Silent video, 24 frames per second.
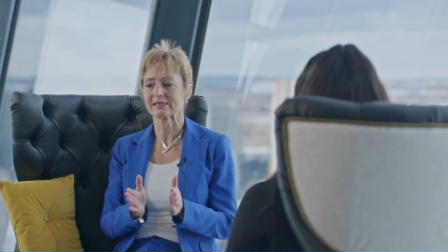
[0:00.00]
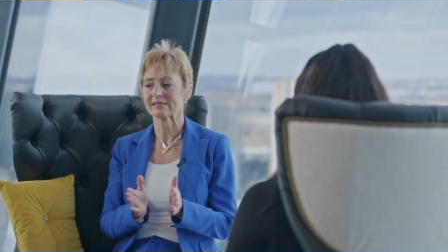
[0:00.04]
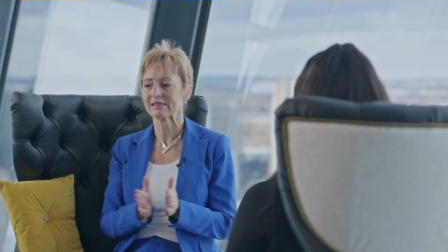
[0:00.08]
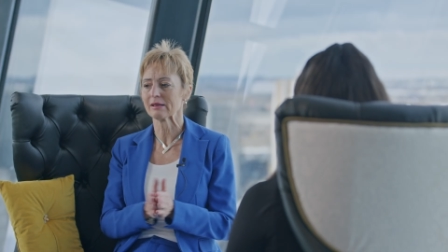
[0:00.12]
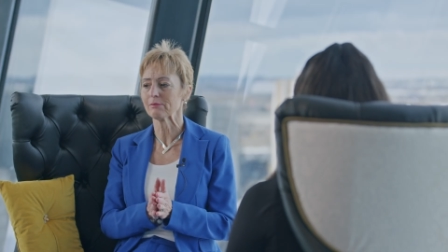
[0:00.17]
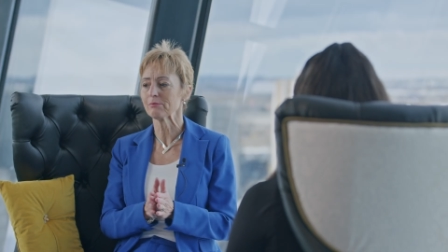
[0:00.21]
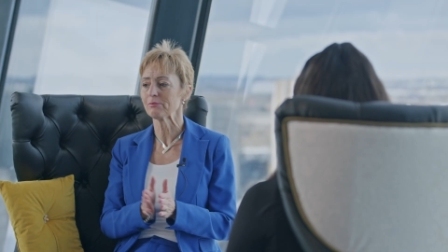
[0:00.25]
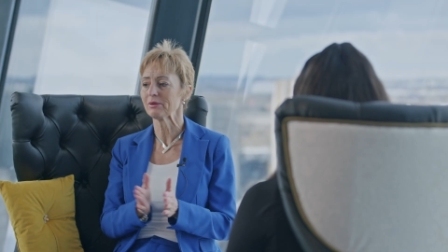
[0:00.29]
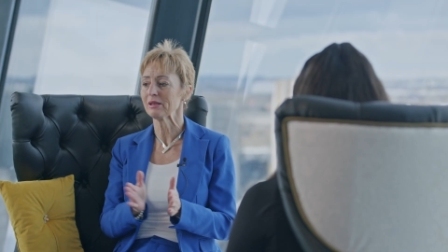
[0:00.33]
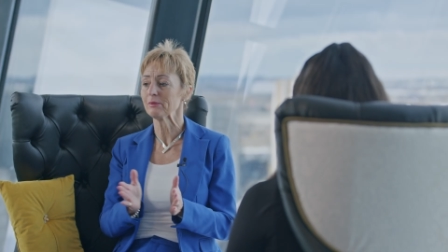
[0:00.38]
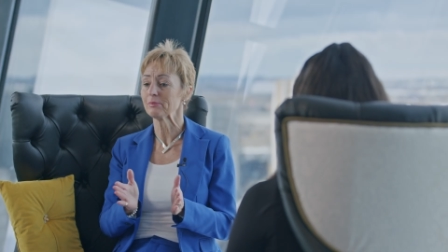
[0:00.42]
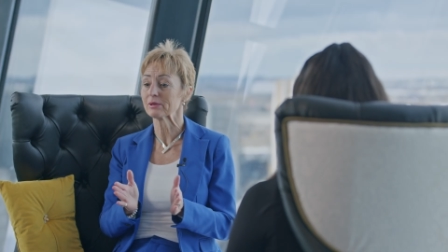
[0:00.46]

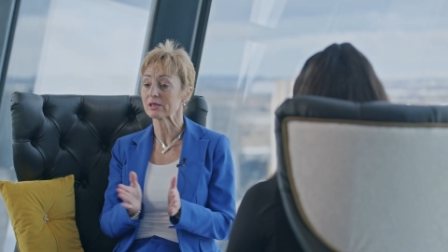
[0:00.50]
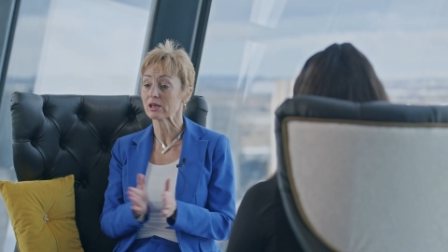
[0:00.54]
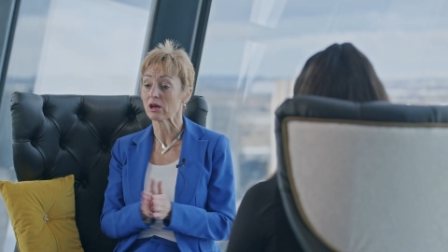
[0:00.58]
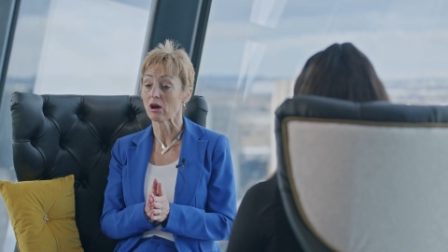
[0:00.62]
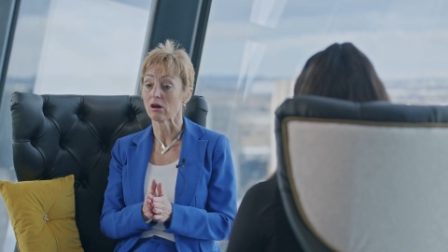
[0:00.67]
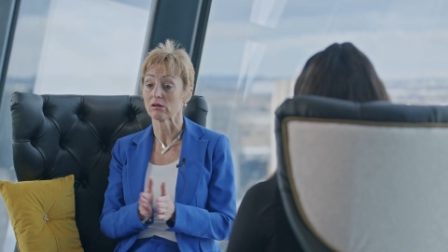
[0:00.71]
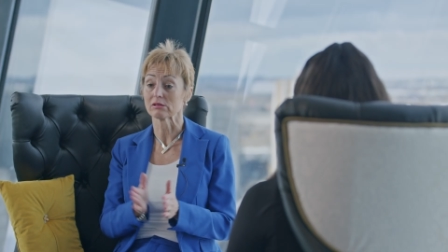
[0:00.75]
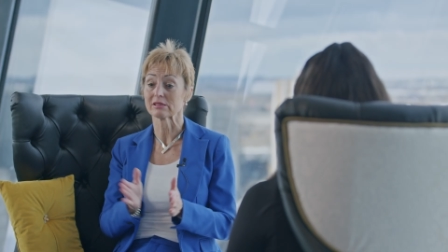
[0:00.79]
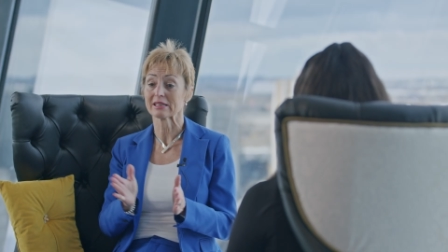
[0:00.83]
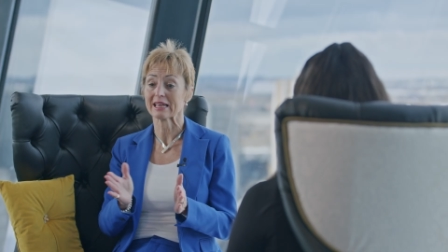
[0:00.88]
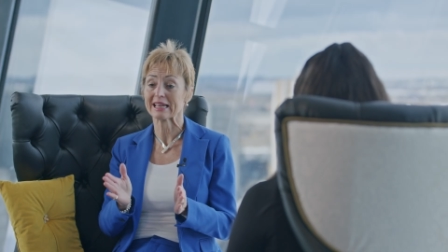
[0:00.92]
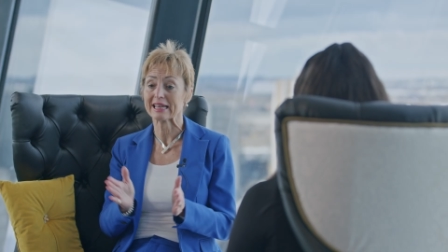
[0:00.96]
simply
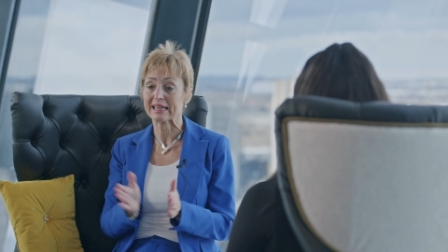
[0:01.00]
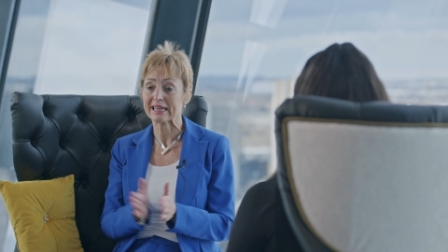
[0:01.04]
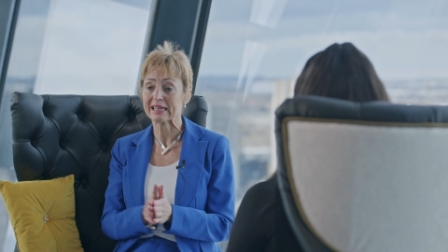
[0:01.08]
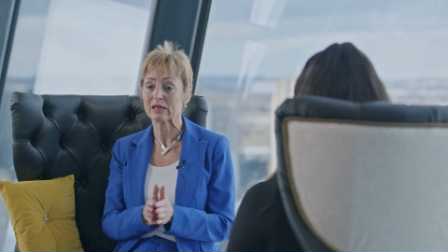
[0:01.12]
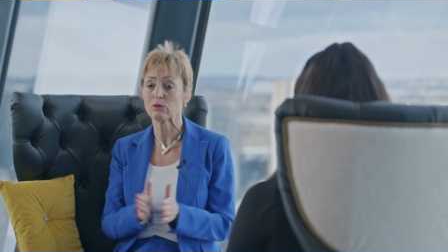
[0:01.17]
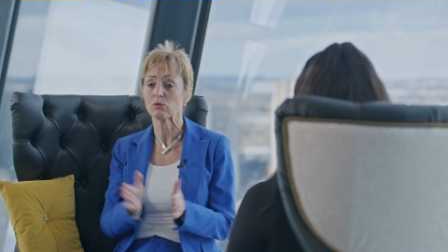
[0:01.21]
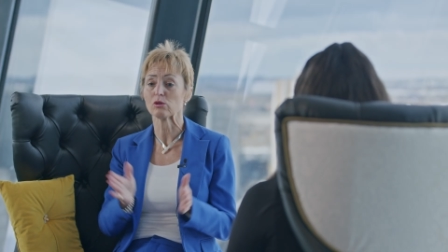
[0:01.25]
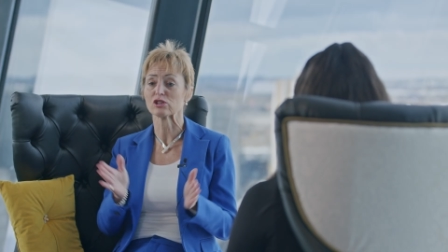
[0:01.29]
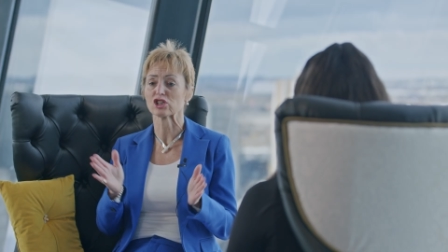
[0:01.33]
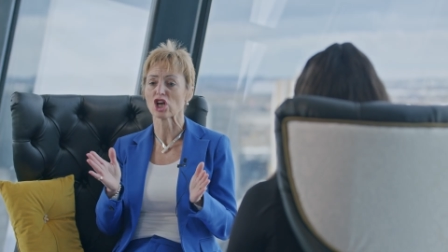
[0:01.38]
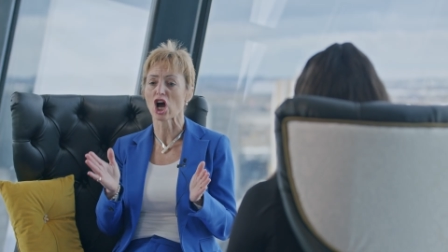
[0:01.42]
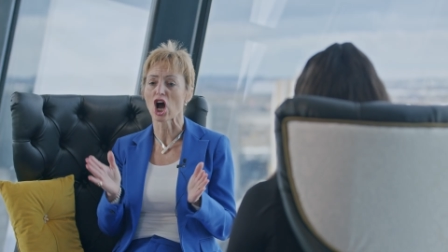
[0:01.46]
because
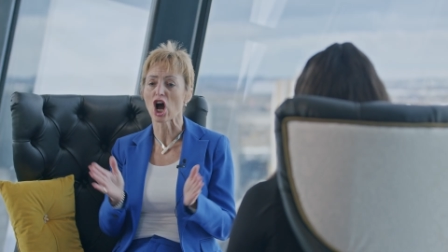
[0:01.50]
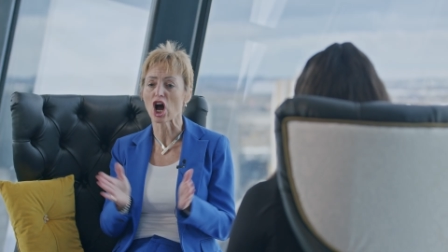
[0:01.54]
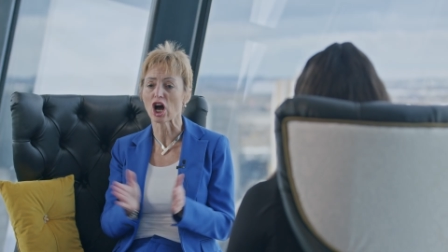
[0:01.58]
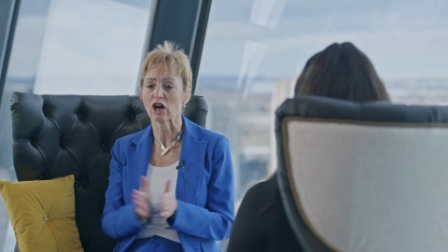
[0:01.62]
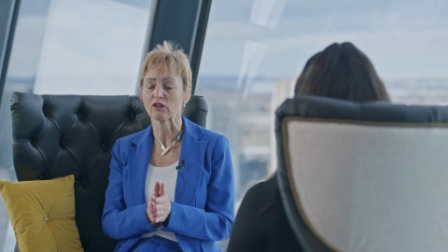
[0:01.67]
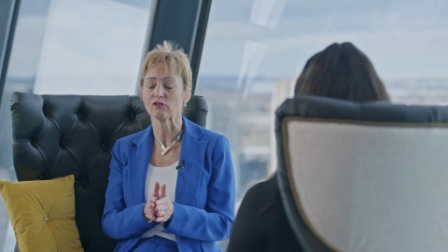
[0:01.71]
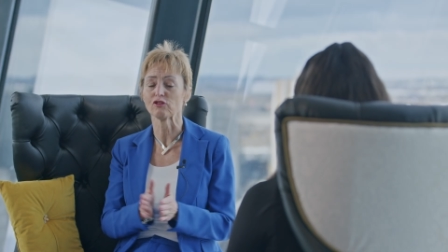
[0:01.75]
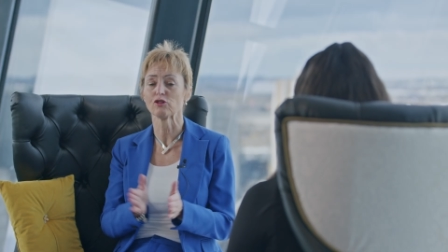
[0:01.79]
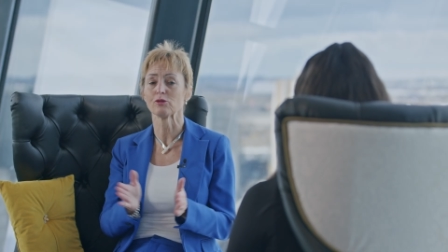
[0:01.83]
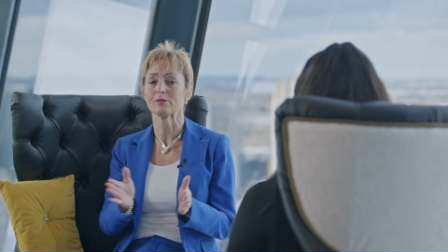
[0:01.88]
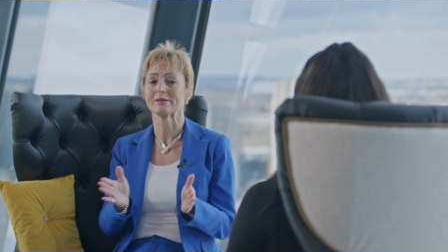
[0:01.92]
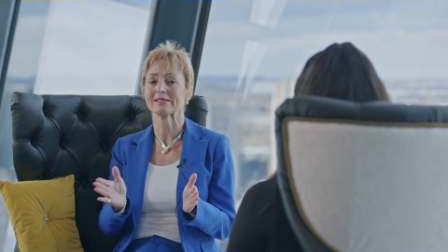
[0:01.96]
he was
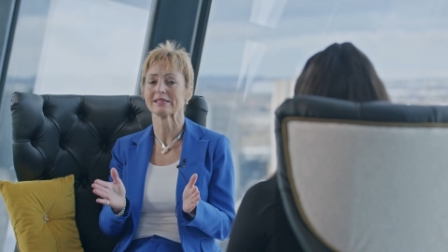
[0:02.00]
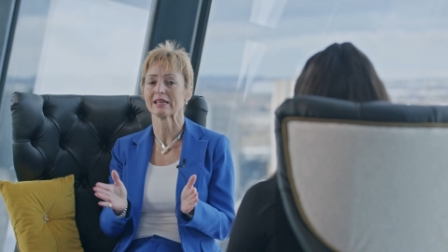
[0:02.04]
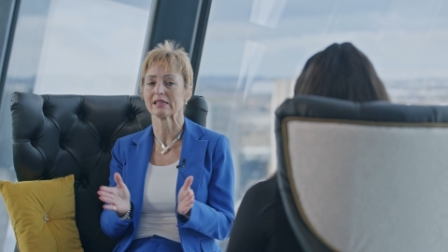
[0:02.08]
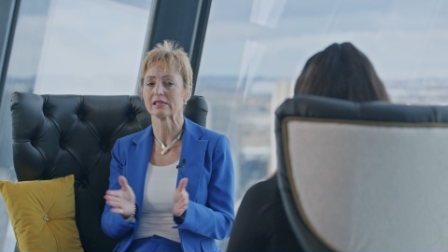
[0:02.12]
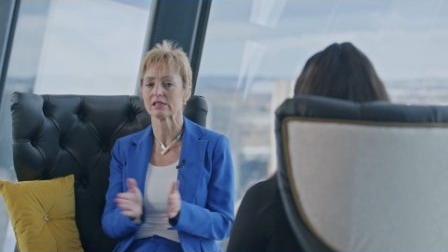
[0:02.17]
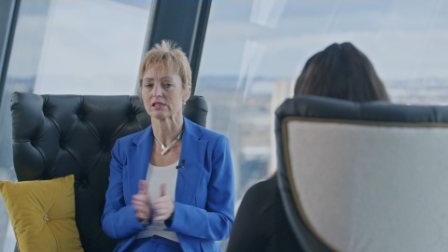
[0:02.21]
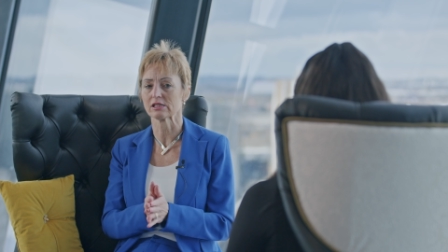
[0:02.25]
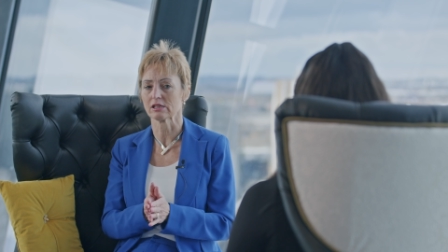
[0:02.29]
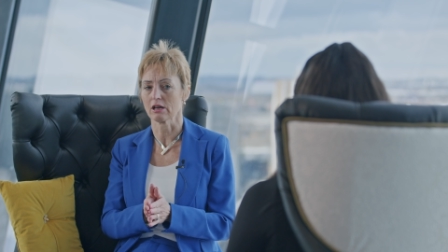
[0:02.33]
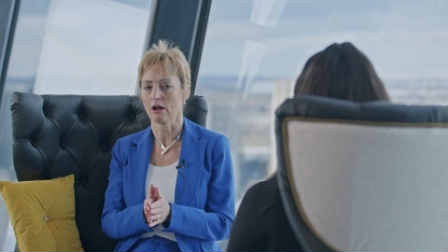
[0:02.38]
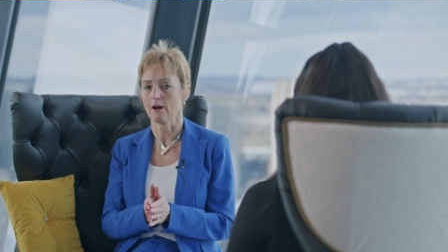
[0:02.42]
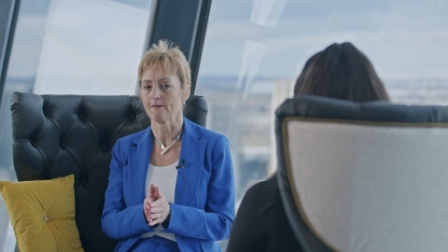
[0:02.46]

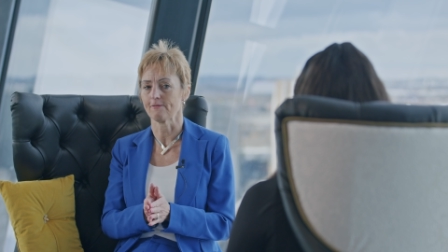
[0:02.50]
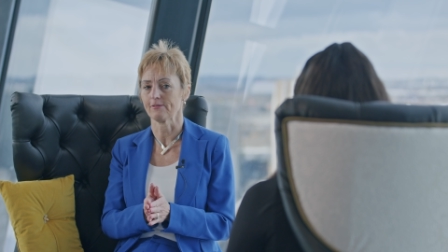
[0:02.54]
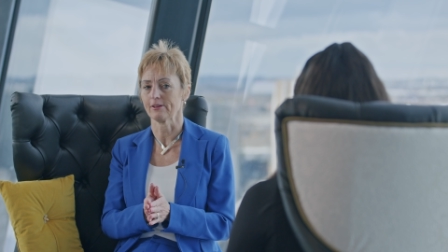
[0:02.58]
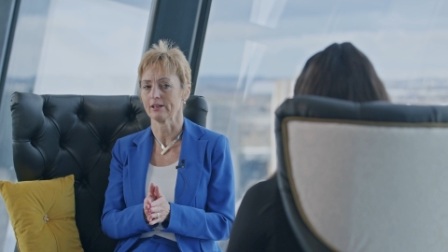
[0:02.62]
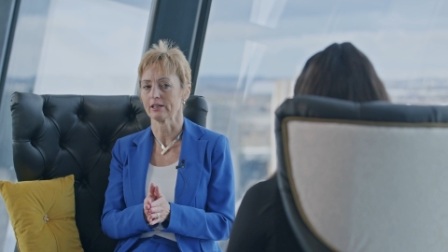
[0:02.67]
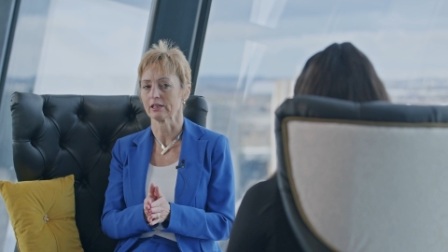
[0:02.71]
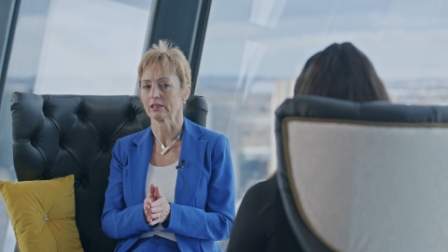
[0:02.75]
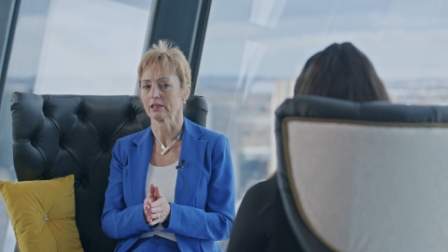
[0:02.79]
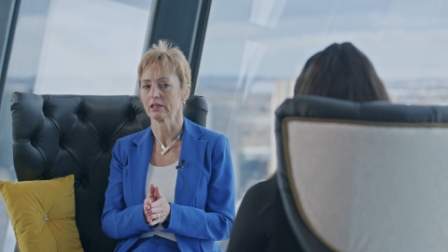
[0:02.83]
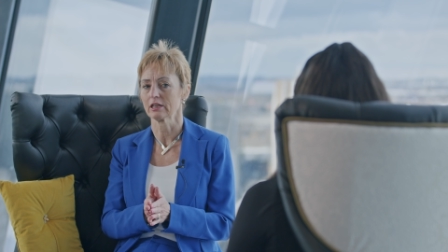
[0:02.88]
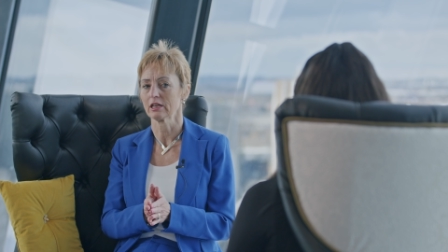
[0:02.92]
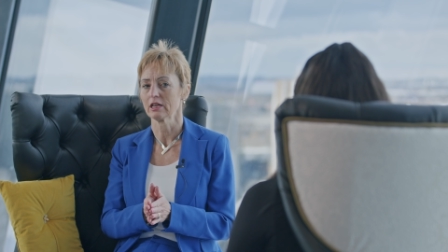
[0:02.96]
100%
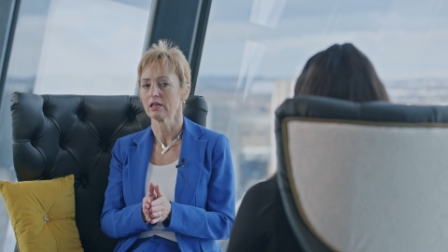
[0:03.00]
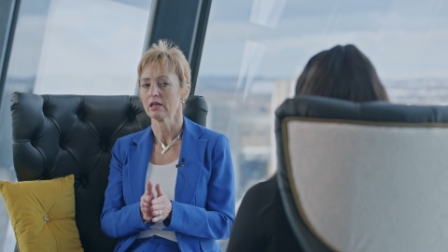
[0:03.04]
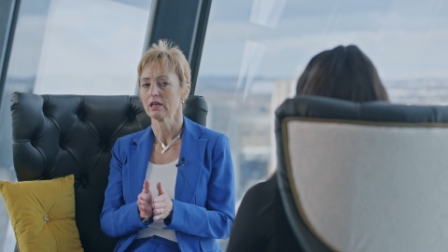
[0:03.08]
serving.